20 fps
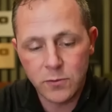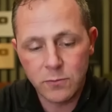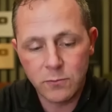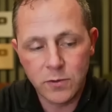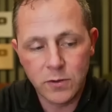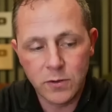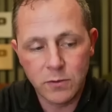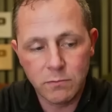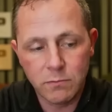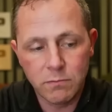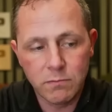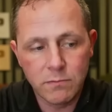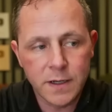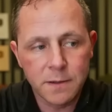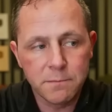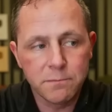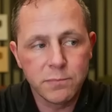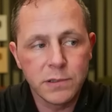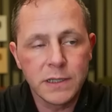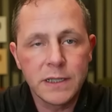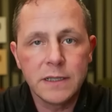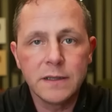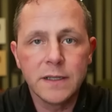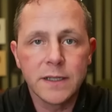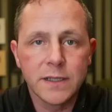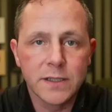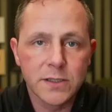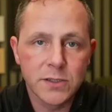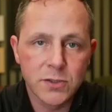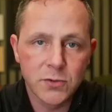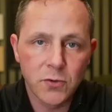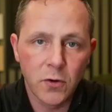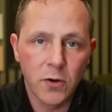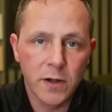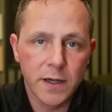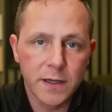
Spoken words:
will completely destroy